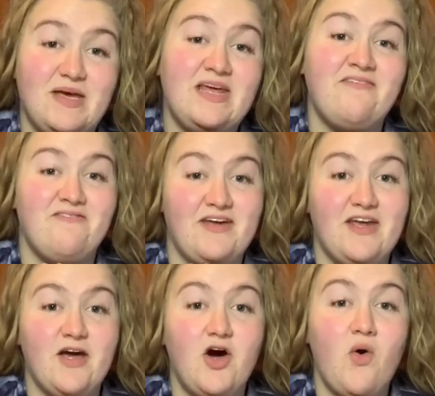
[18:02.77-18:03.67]
minute
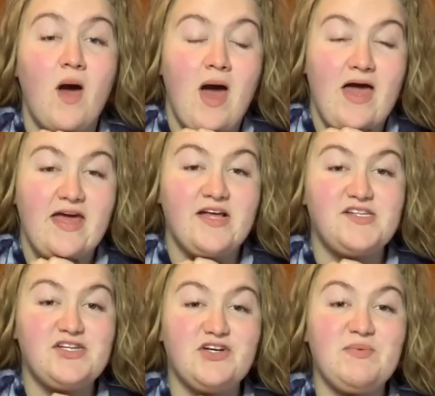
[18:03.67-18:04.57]
video, it
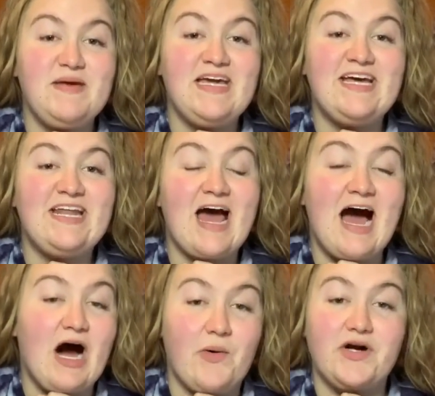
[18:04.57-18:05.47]
took me an
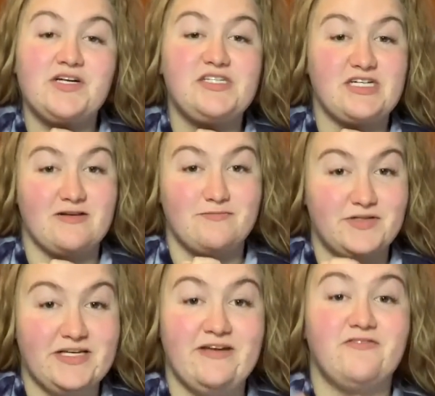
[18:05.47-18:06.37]
hour to
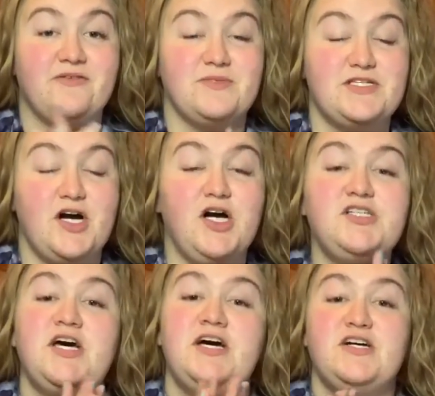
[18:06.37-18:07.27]
complete from
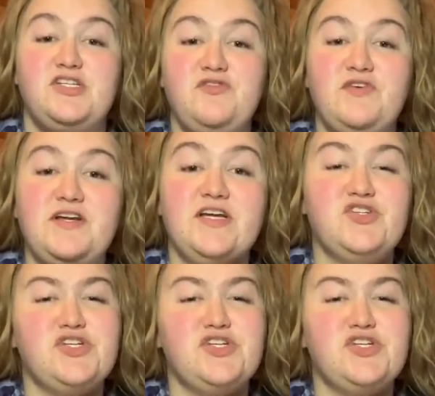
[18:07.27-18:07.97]
start to finish.